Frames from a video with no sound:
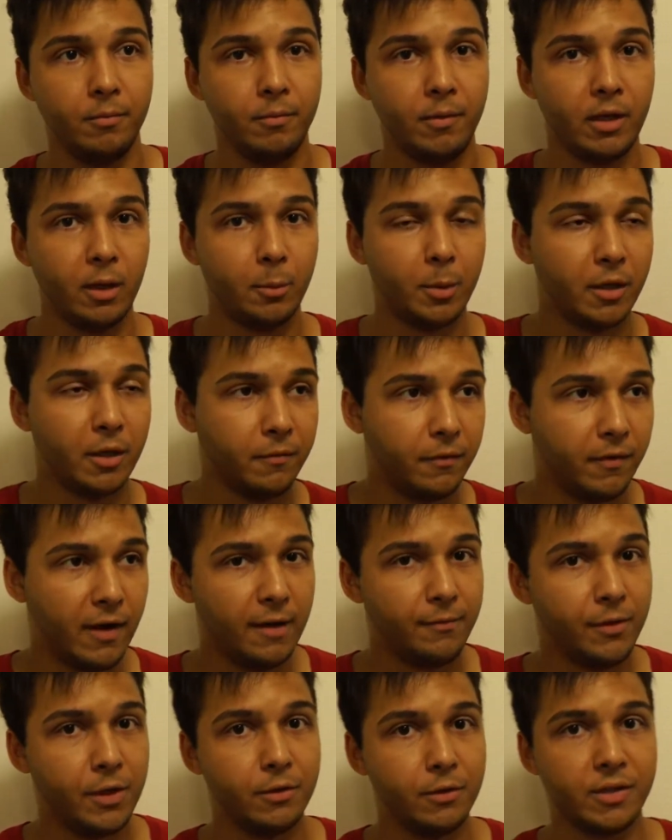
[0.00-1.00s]
coming on
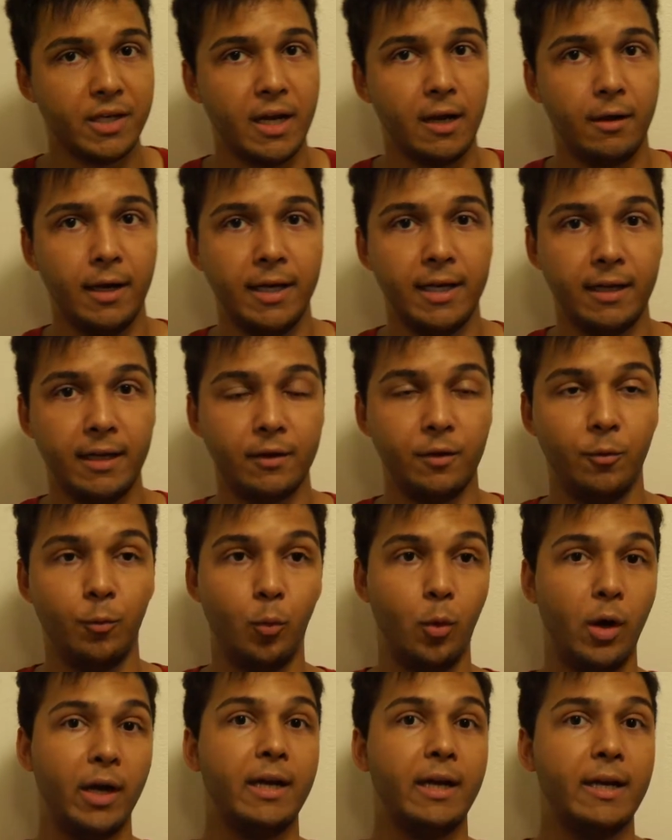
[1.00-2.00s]
5 years now, I didn't get the
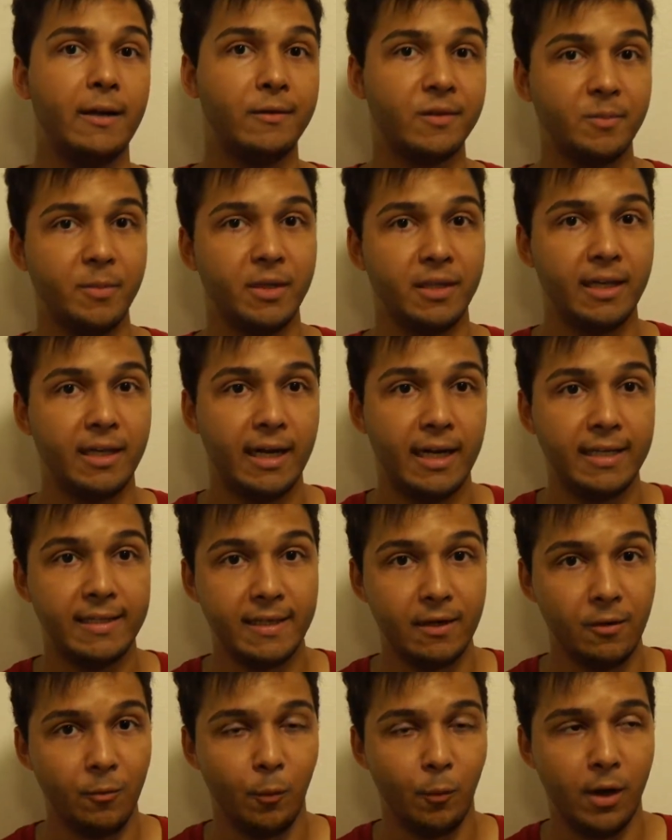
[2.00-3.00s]
one announcement that I
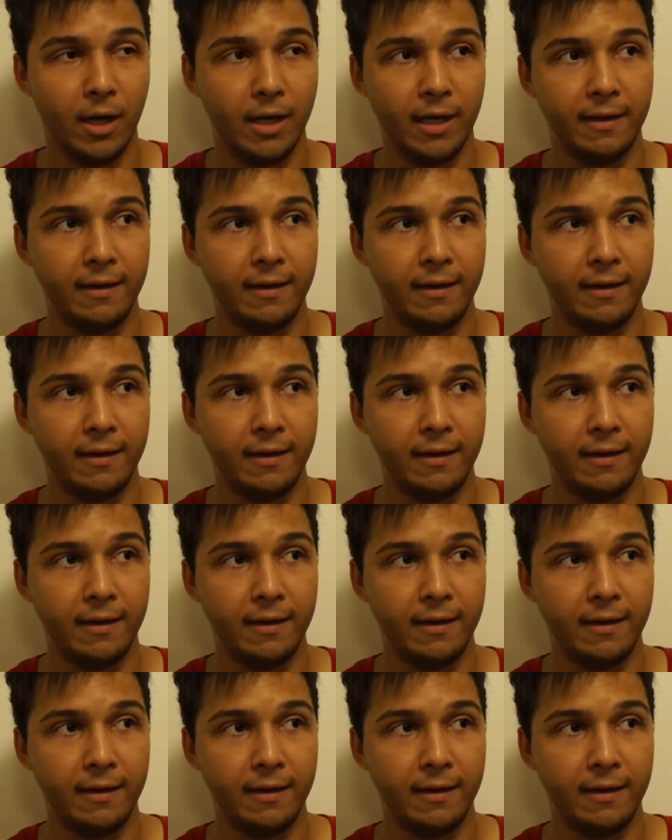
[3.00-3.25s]
didn't want,